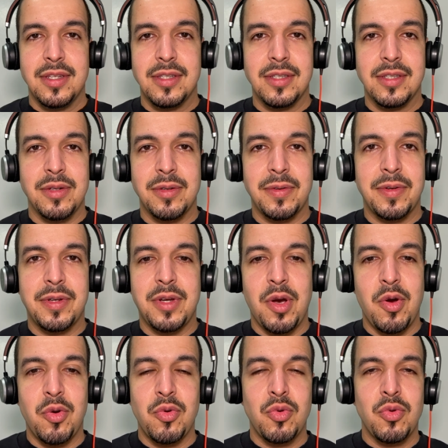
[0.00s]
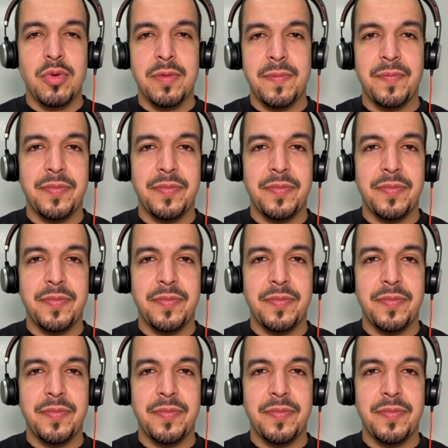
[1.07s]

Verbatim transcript: you know, go,